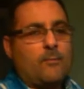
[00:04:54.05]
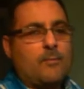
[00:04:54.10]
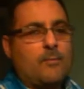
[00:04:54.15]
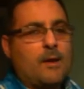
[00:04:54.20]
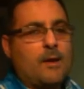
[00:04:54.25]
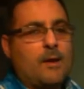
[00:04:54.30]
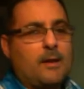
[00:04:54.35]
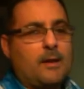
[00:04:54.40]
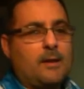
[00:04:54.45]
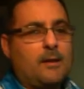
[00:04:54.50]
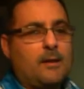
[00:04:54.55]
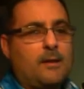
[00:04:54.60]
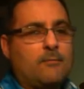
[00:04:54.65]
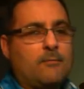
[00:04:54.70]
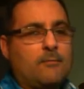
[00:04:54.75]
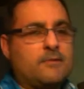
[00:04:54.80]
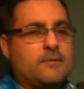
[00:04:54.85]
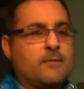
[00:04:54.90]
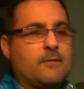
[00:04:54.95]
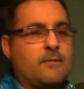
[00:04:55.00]
my
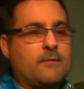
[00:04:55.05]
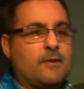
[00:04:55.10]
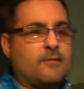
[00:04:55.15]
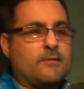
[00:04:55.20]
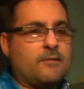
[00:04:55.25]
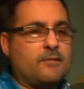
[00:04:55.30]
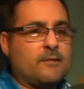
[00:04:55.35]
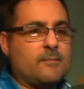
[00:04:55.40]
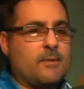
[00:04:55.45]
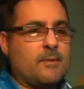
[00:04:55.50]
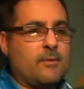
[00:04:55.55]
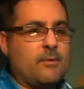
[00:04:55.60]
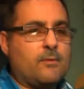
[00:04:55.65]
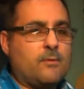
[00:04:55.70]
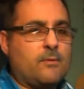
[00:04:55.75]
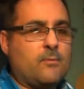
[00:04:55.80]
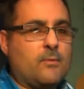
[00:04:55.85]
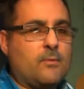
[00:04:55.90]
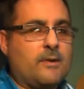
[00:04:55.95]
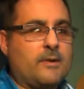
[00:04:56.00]
reservations about
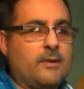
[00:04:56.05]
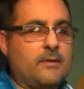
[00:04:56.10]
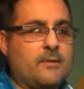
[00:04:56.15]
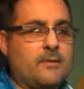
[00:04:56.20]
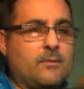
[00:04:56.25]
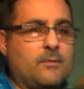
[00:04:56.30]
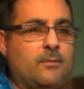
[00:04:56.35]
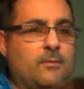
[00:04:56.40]
wanting to